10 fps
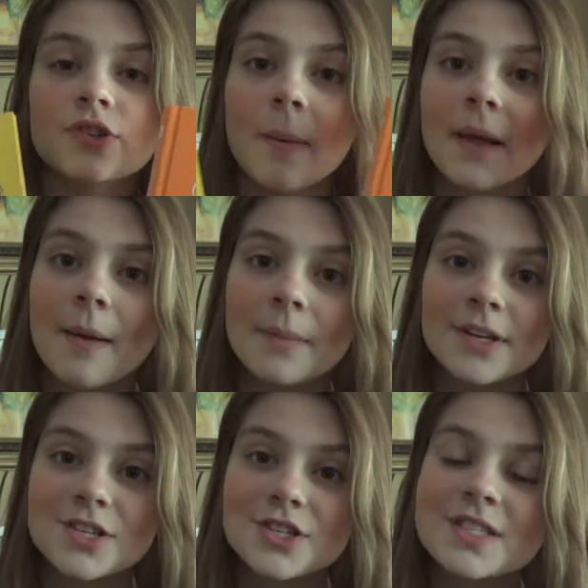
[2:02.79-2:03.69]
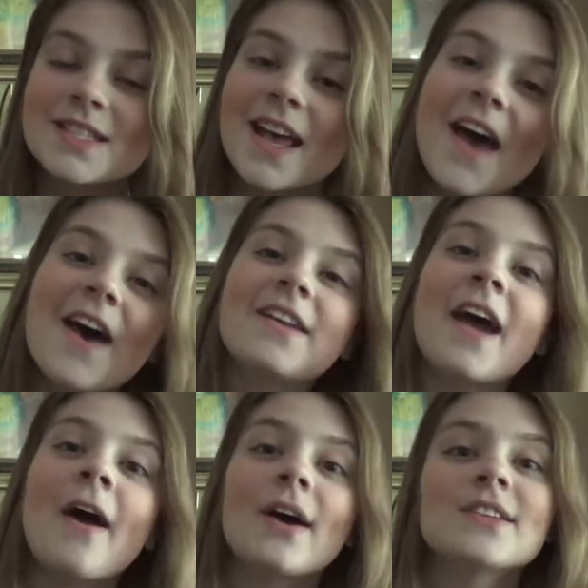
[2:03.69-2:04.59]
Dropcap editions.
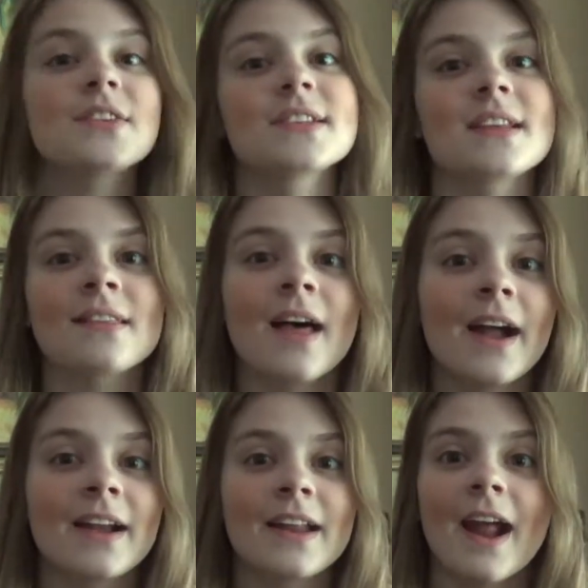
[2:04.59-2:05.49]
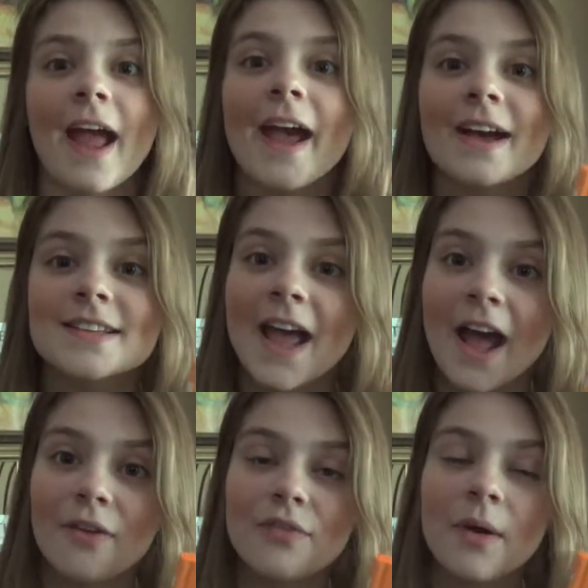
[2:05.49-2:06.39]
Now I saw these online and I had to
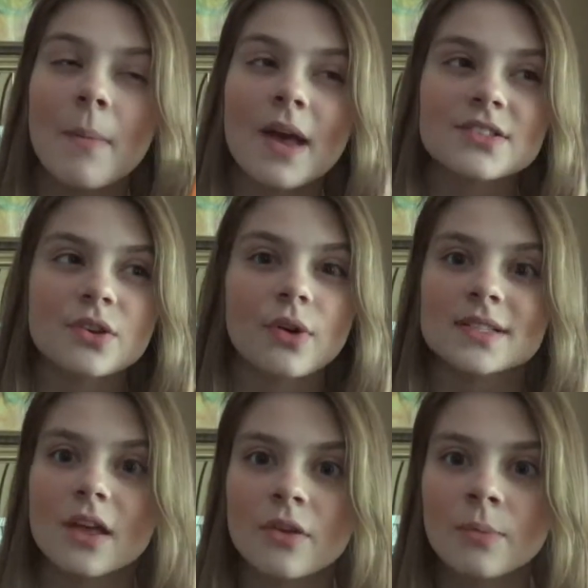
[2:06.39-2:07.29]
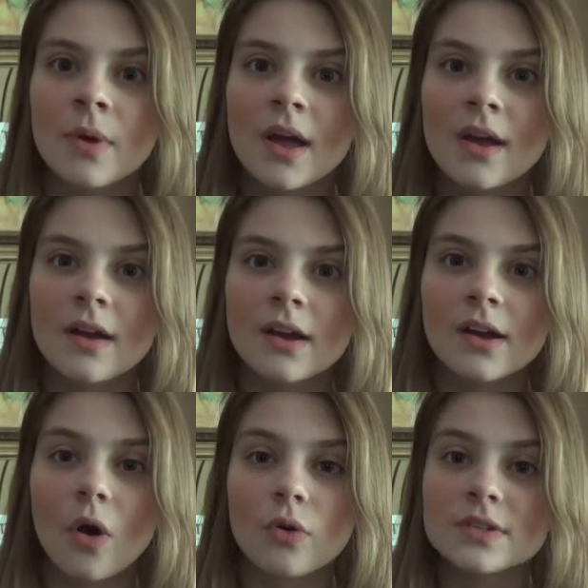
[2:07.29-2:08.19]
have them, so I saw them
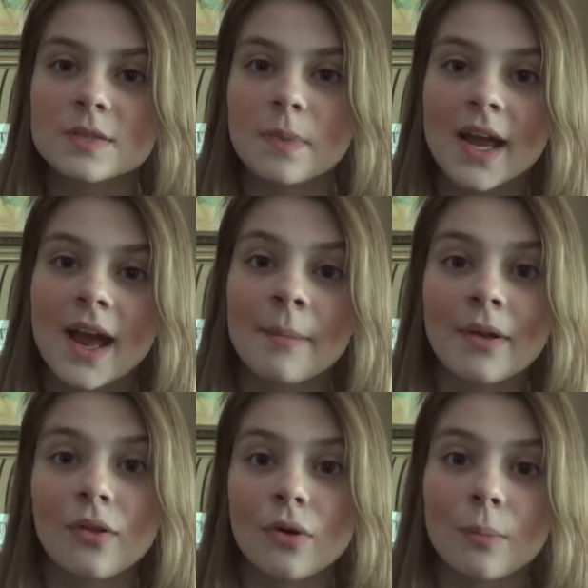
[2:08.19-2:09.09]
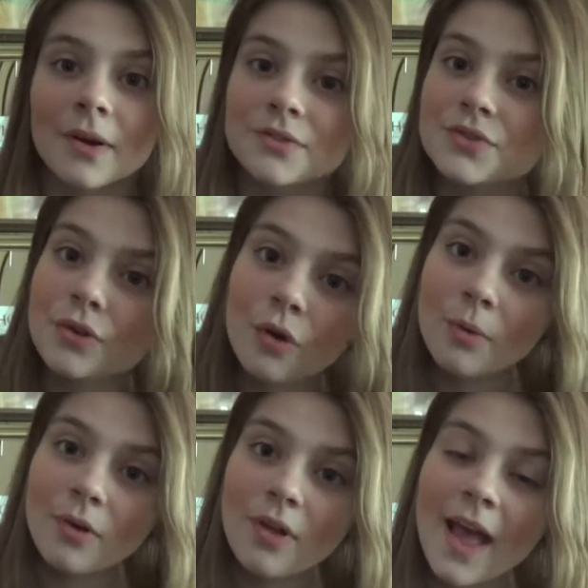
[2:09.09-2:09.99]
in a whole display at my local Barnes &
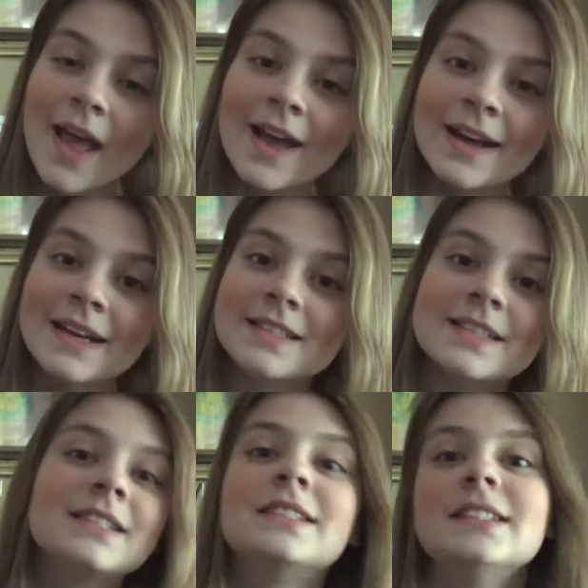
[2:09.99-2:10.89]
Noble and